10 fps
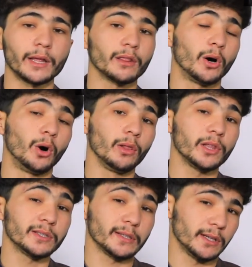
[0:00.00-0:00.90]
In all
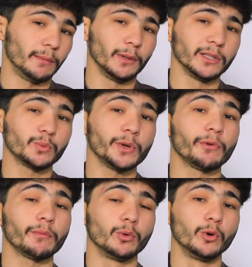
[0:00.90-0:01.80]
these examples, we
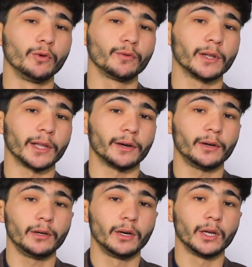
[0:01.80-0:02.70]
remove the
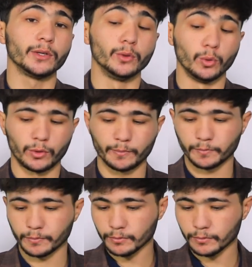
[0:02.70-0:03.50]
letter nun.